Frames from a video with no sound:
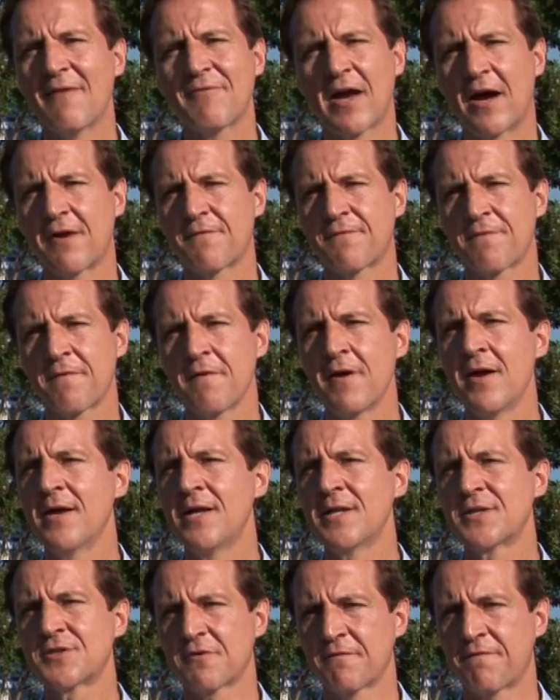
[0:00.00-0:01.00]
I've got
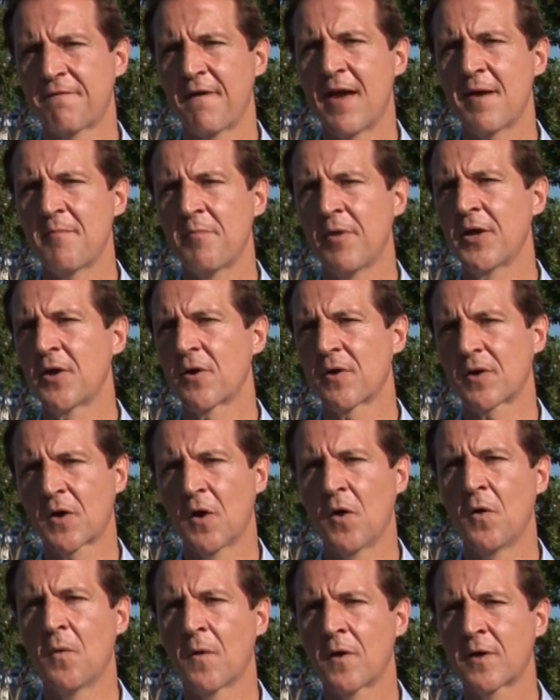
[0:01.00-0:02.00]
friends or family or
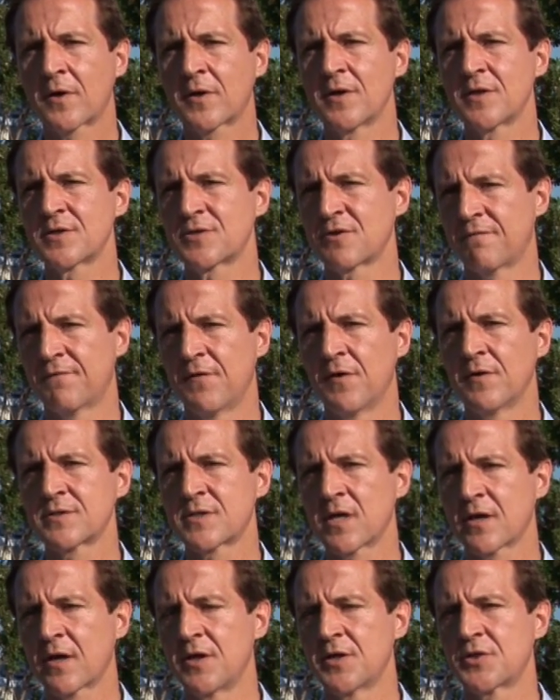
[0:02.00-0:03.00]
co-workers or
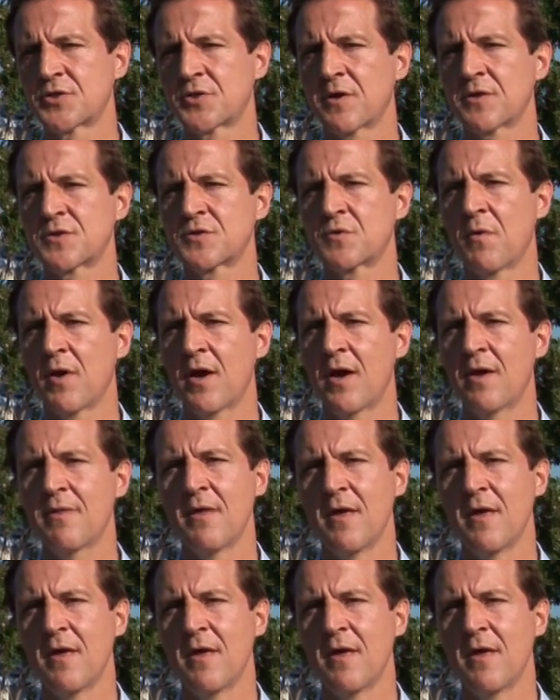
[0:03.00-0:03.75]
folks I go to church with.